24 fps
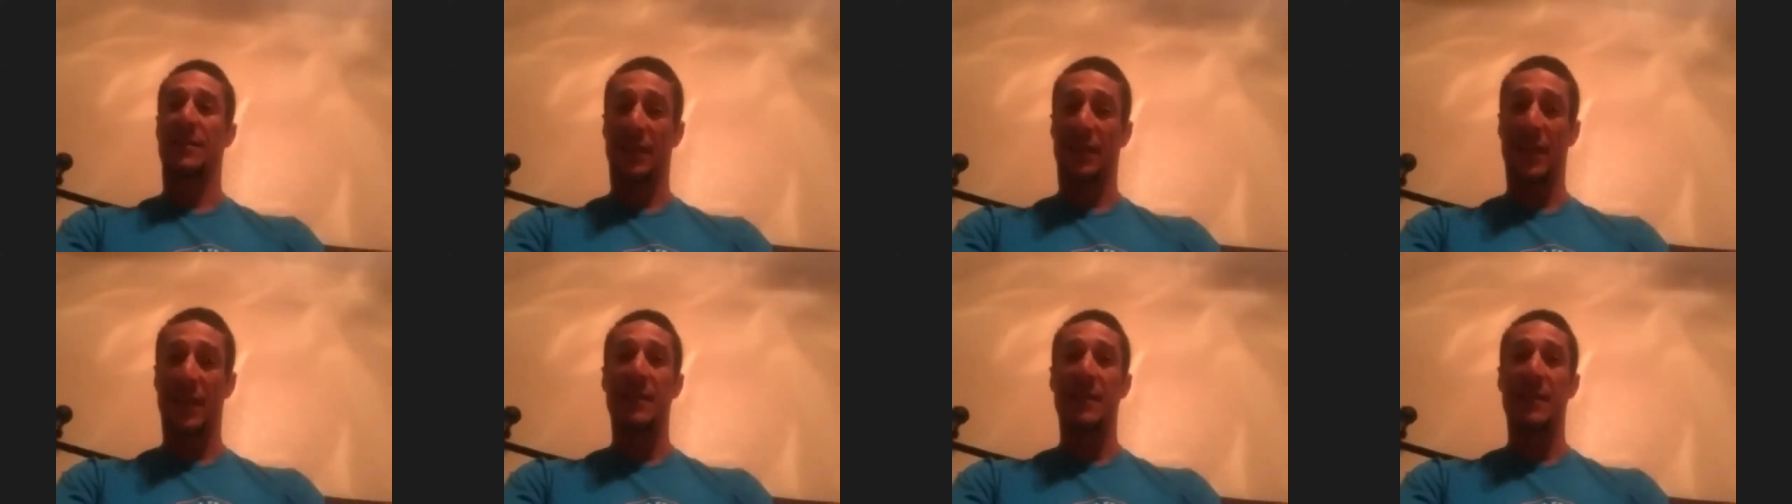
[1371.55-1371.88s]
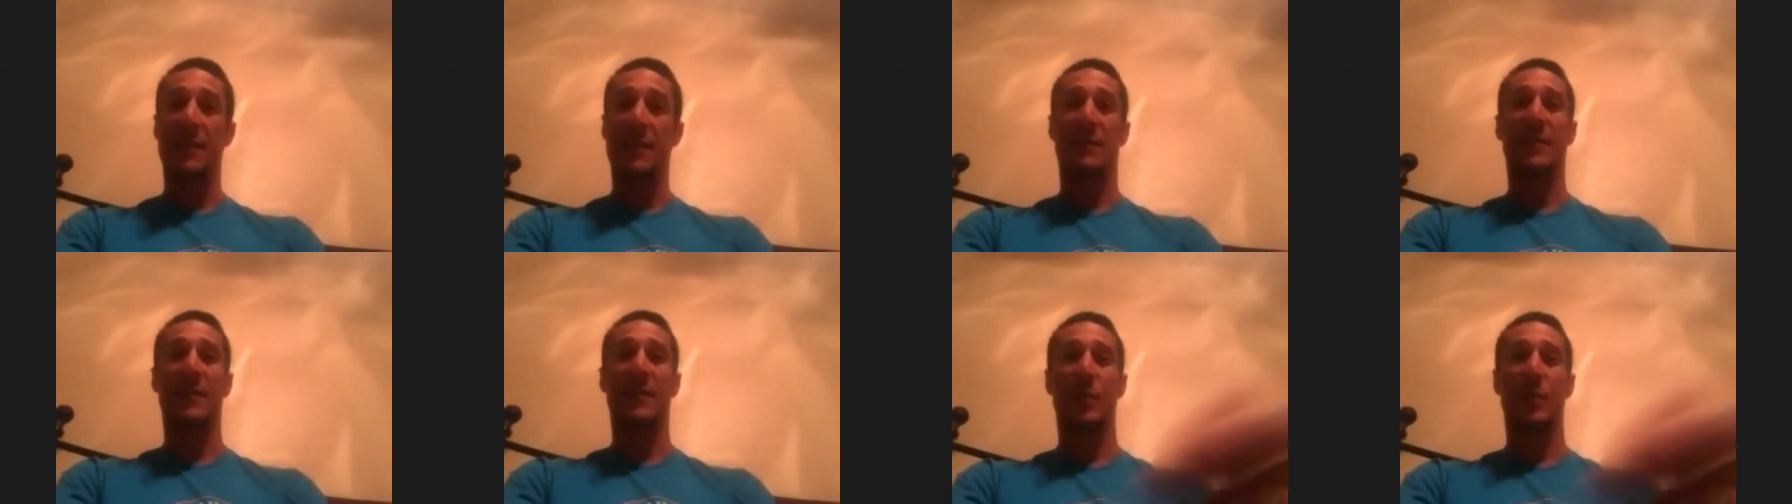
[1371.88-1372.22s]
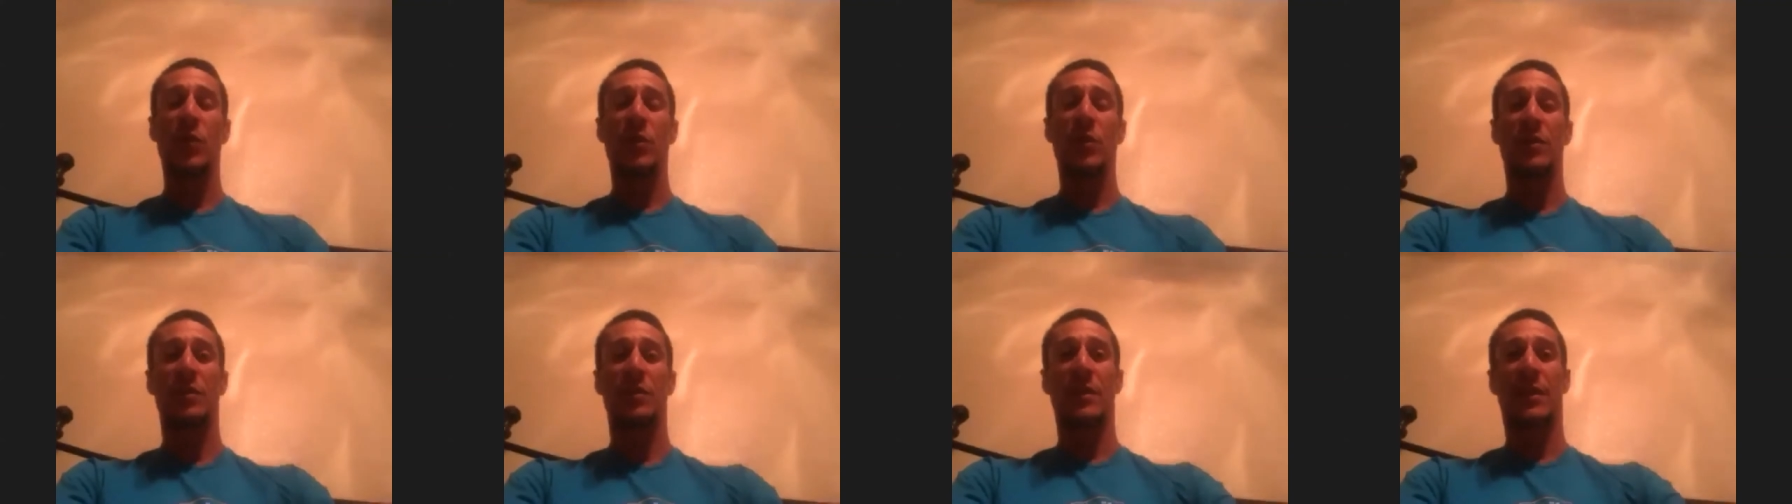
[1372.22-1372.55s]
get a
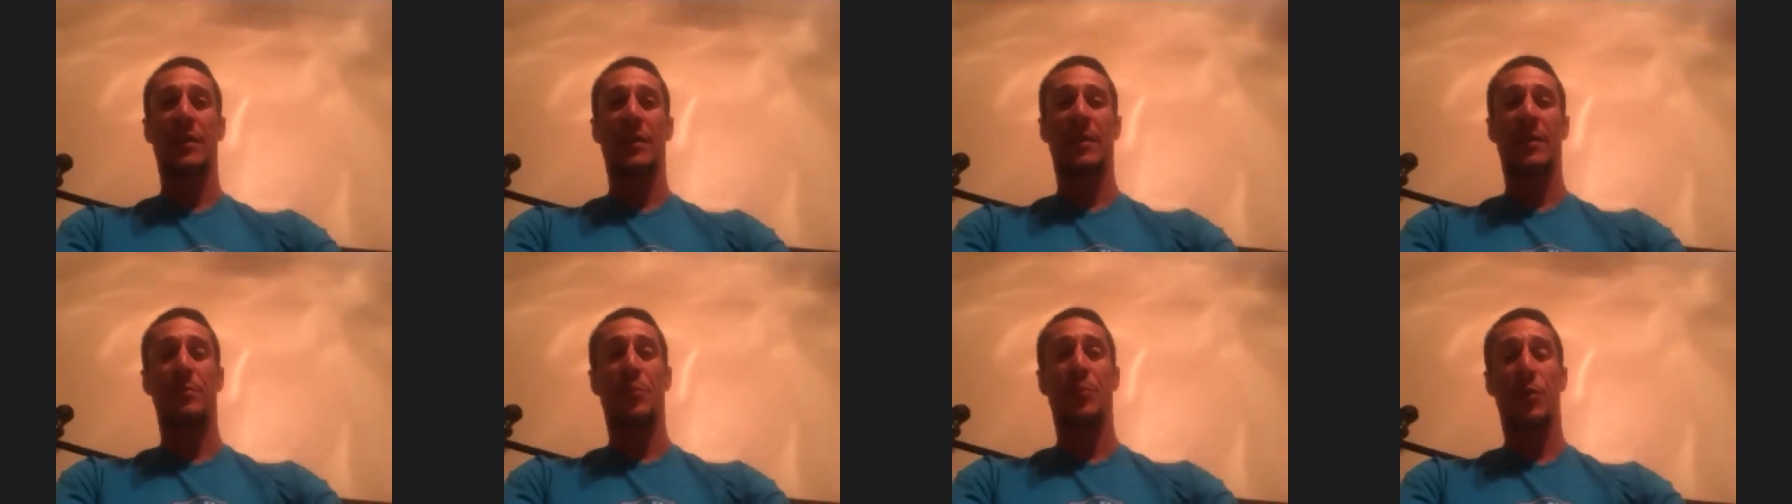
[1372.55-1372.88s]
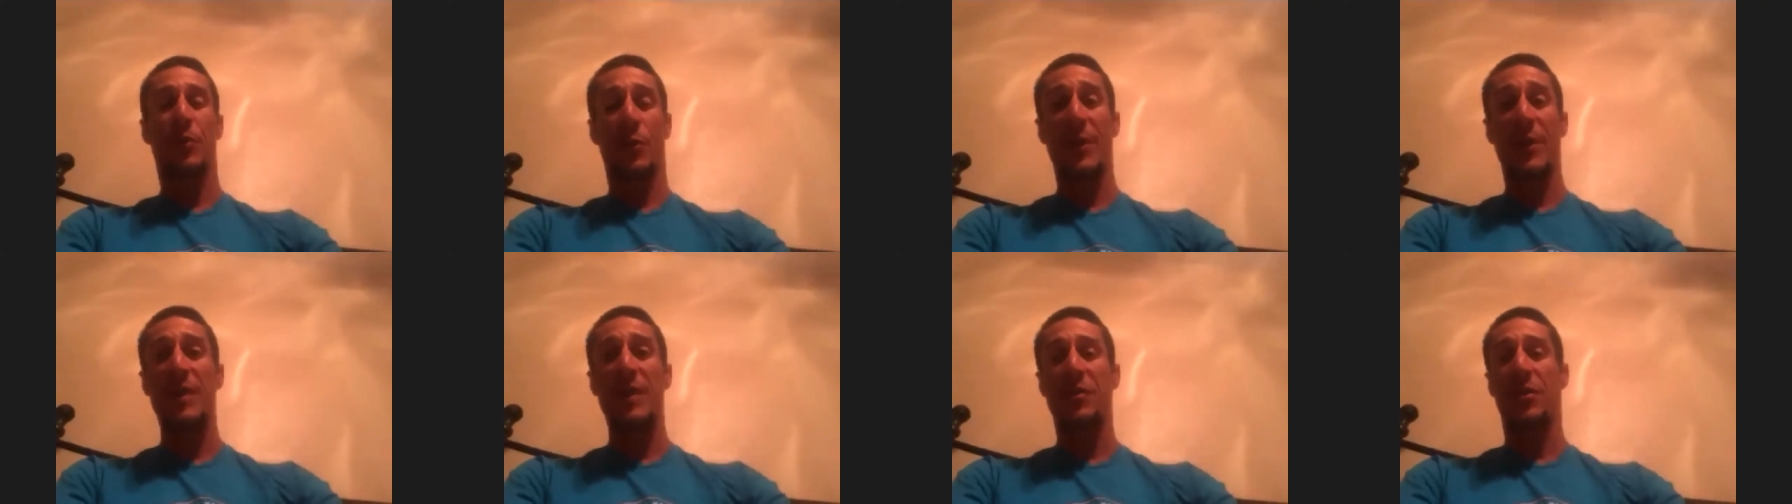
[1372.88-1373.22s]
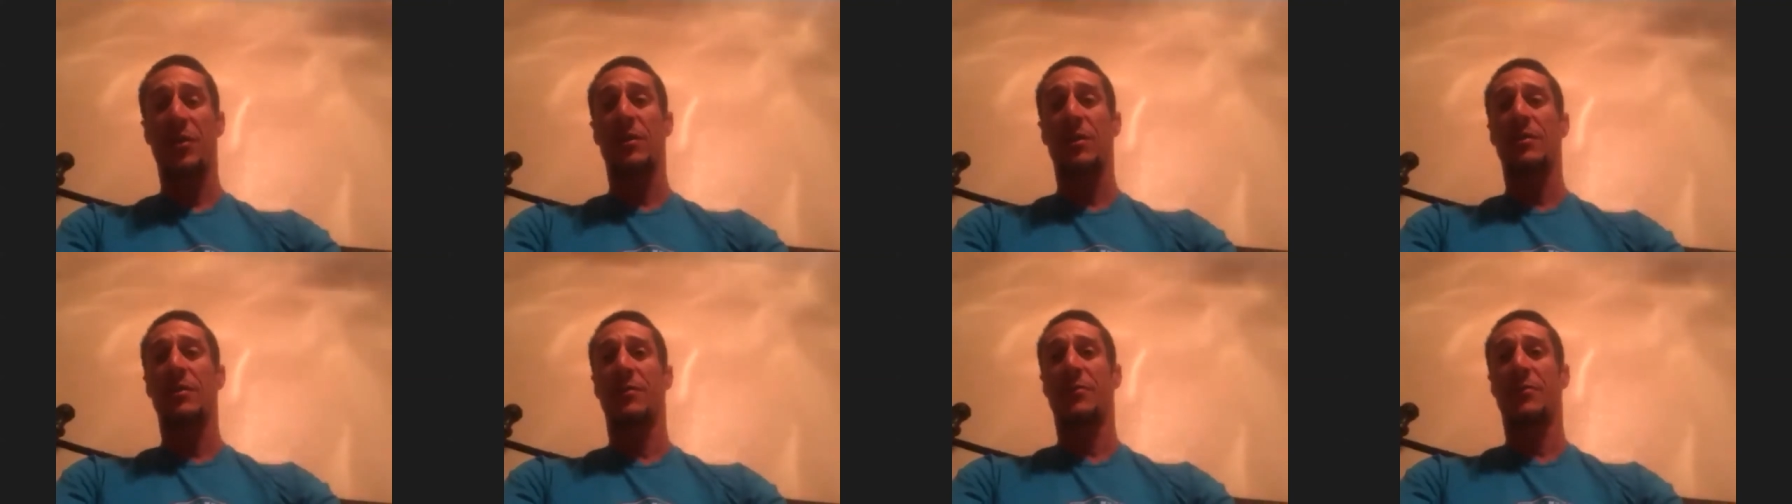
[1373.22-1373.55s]
good
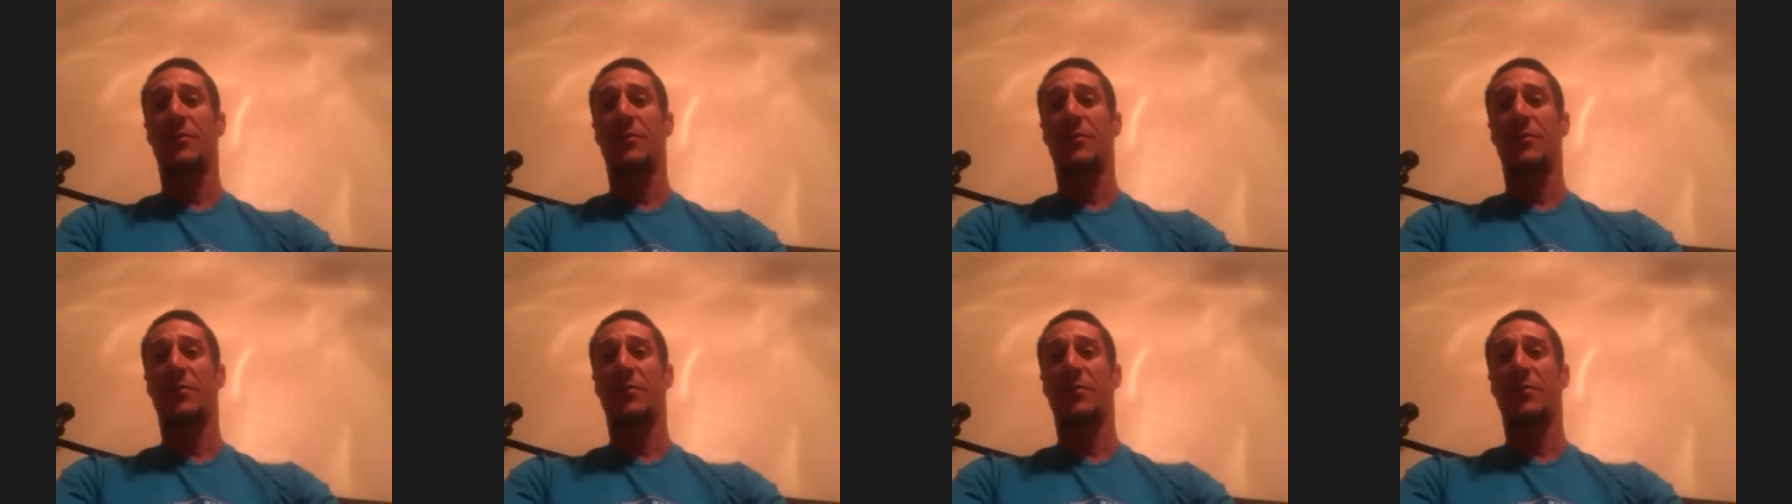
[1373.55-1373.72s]
progression from.